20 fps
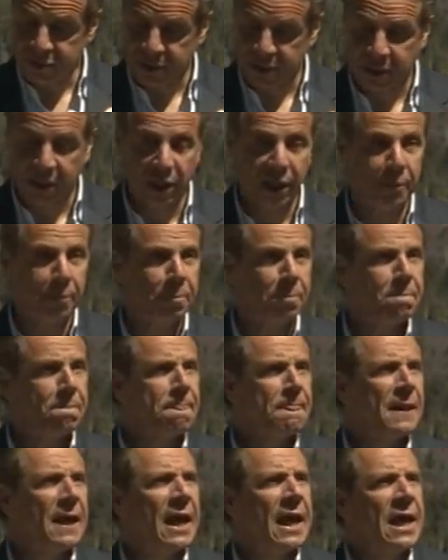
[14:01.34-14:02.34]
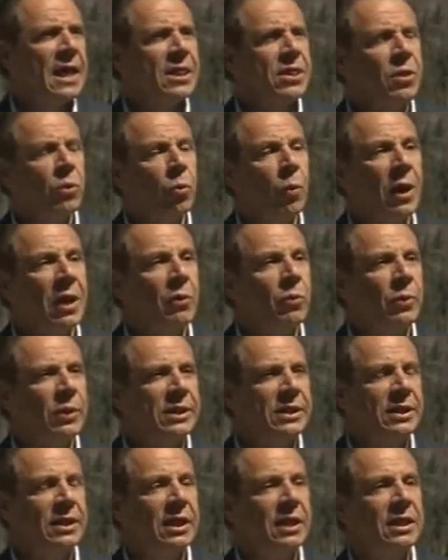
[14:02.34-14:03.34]
to come. The way
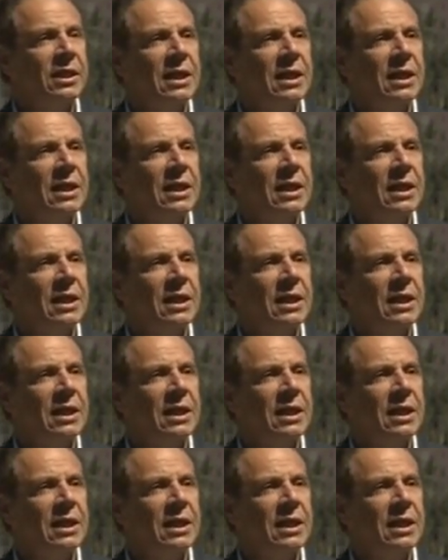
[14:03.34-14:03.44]
we did